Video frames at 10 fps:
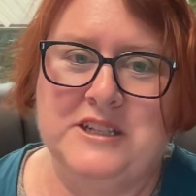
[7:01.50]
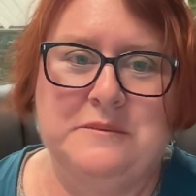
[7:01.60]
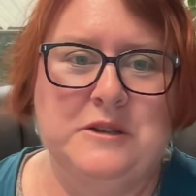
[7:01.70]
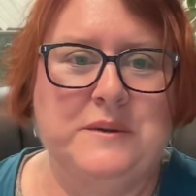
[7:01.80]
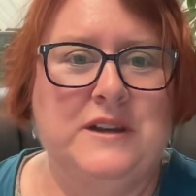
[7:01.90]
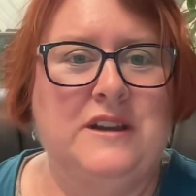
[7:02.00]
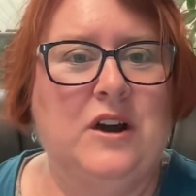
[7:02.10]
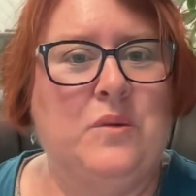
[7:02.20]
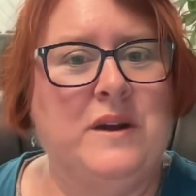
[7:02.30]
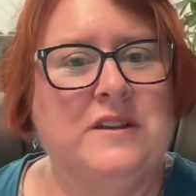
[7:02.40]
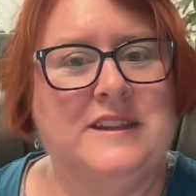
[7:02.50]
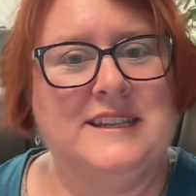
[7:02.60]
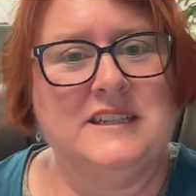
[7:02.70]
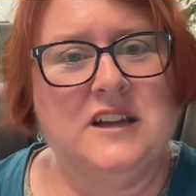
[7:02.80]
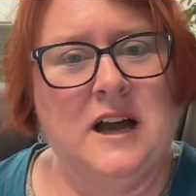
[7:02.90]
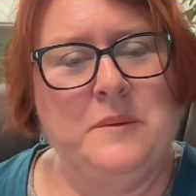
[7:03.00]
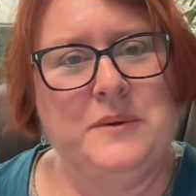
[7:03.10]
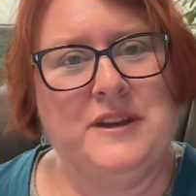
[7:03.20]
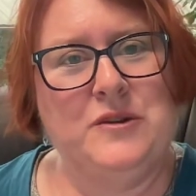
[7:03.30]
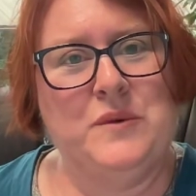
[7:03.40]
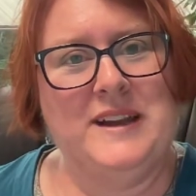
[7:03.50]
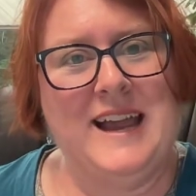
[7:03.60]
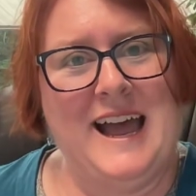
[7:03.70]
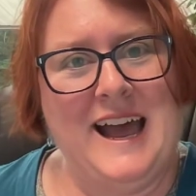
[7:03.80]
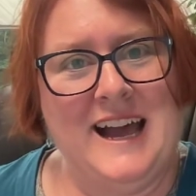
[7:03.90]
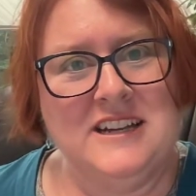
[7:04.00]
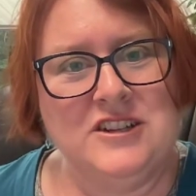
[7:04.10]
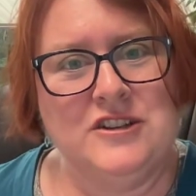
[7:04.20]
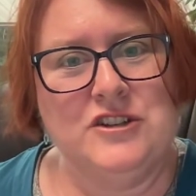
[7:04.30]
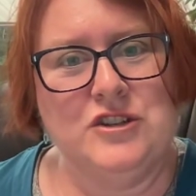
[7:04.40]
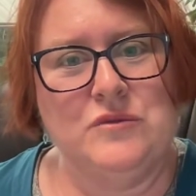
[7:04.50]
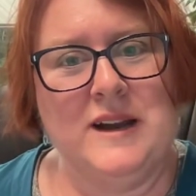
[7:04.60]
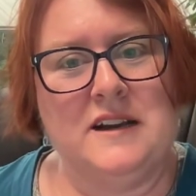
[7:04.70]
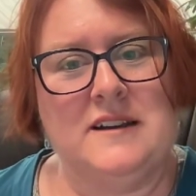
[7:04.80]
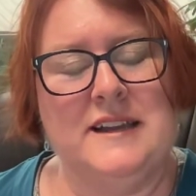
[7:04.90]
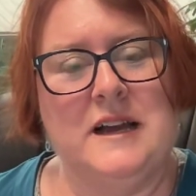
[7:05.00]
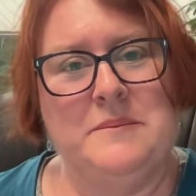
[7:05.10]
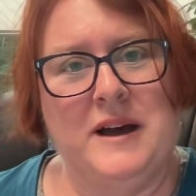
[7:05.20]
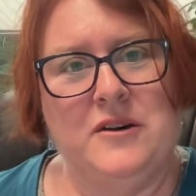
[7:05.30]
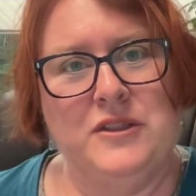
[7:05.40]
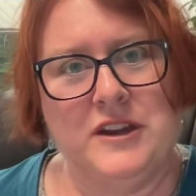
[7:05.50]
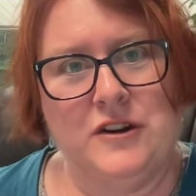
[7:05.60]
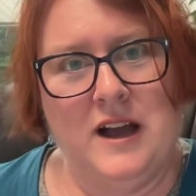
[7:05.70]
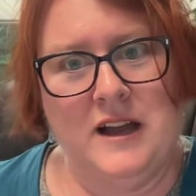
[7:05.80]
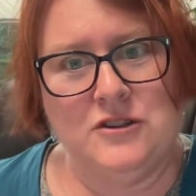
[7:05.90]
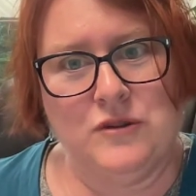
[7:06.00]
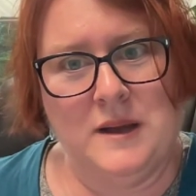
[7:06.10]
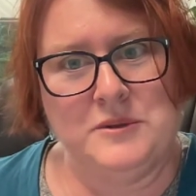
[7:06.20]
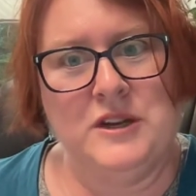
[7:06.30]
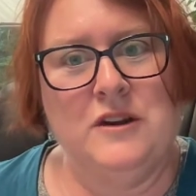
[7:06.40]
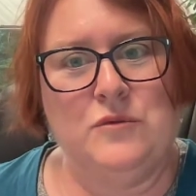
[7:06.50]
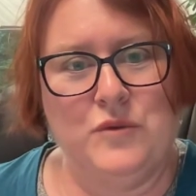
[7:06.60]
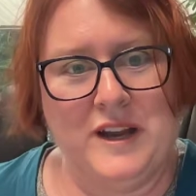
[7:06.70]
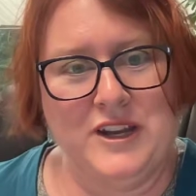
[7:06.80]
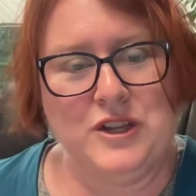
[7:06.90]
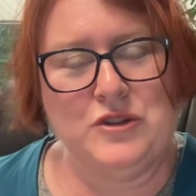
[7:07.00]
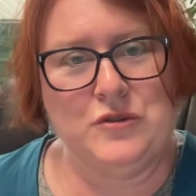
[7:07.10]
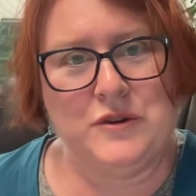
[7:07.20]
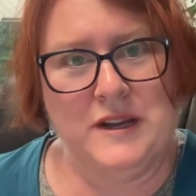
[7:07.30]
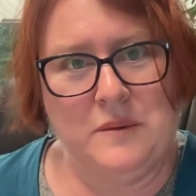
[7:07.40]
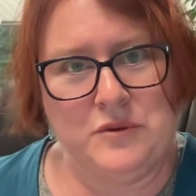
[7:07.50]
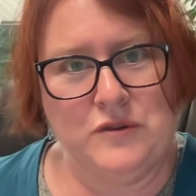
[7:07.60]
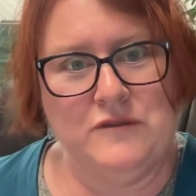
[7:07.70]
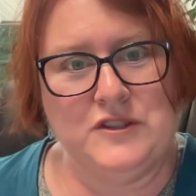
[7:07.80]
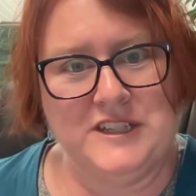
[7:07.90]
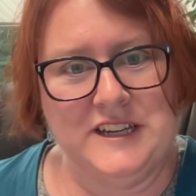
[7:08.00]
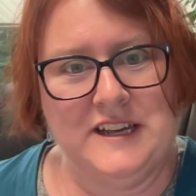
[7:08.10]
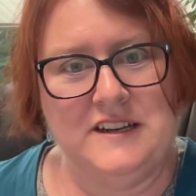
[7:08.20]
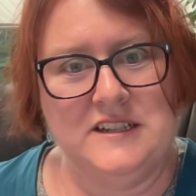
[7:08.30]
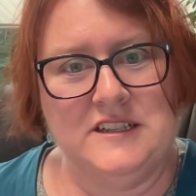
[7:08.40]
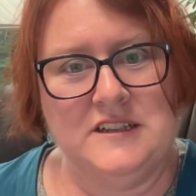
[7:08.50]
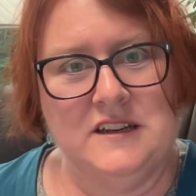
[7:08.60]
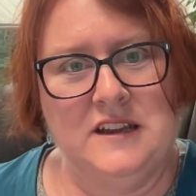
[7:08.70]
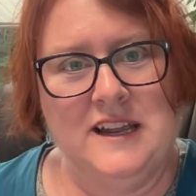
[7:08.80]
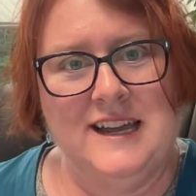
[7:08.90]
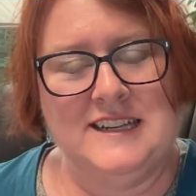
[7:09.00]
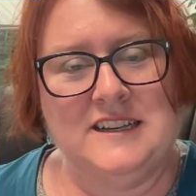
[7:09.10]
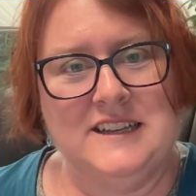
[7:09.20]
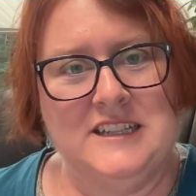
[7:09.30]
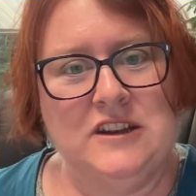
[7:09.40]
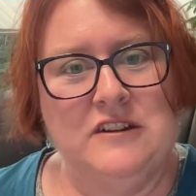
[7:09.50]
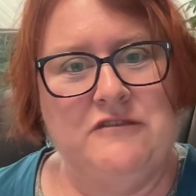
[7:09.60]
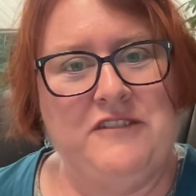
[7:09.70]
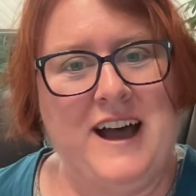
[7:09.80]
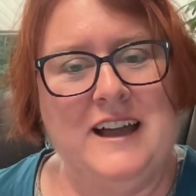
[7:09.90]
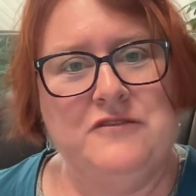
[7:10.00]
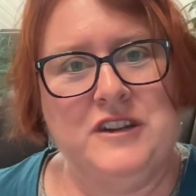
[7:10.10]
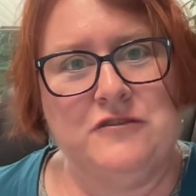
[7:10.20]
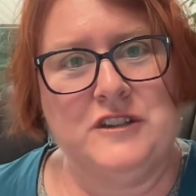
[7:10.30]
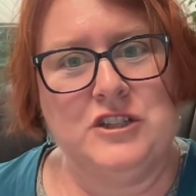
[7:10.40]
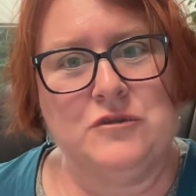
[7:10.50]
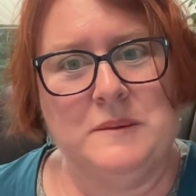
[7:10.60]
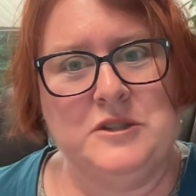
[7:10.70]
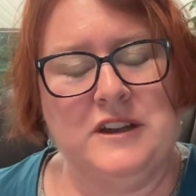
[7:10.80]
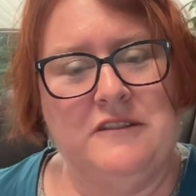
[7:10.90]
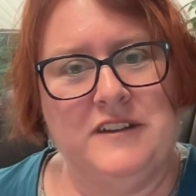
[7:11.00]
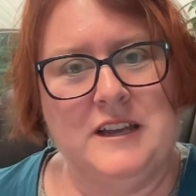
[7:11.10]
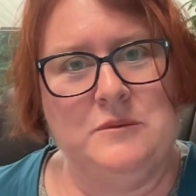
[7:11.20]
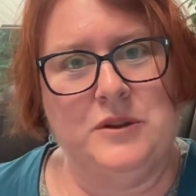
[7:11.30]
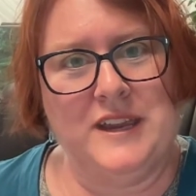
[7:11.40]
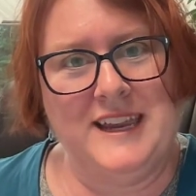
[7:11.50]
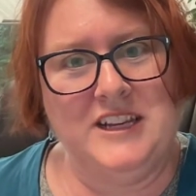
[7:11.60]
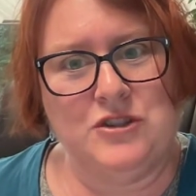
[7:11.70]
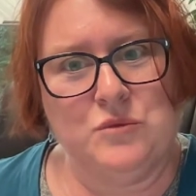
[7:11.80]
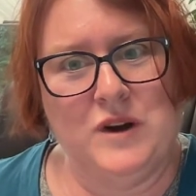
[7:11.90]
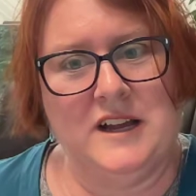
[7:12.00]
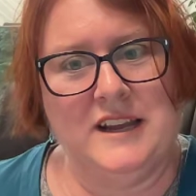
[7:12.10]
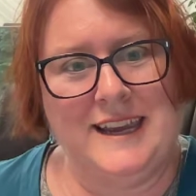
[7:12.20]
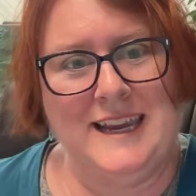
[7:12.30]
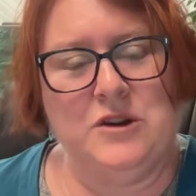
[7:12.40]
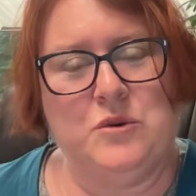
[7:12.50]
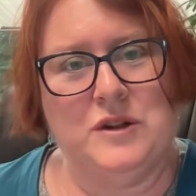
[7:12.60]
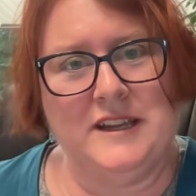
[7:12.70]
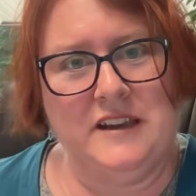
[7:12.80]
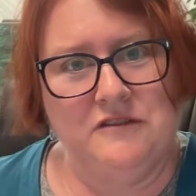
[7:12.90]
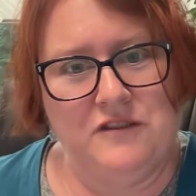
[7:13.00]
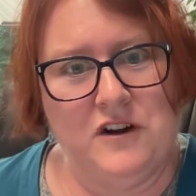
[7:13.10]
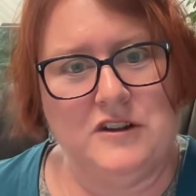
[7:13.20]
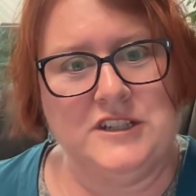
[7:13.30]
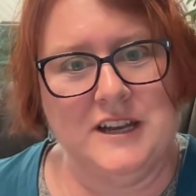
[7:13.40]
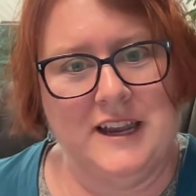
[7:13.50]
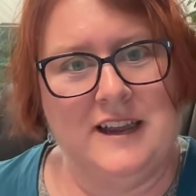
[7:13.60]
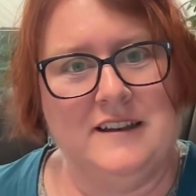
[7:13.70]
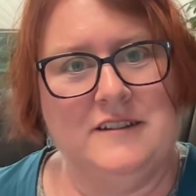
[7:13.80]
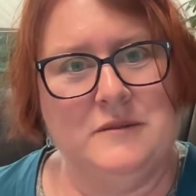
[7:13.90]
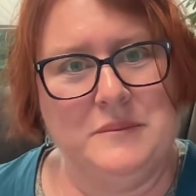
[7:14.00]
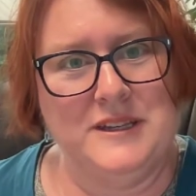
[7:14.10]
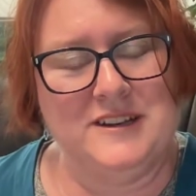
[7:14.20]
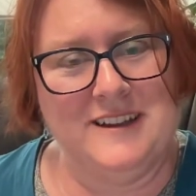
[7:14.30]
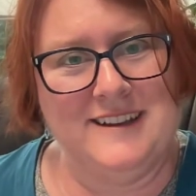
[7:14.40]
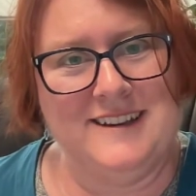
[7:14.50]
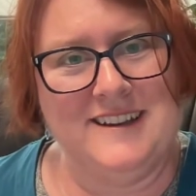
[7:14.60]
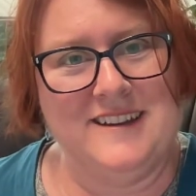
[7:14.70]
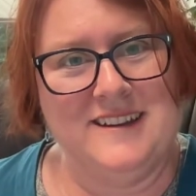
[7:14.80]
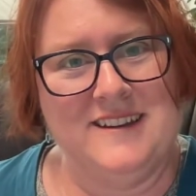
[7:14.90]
seems to be aware that this company, when asked directly about their eye drops' regulatory approval status, has at least 5 different scripts available, each one equally false and misleading.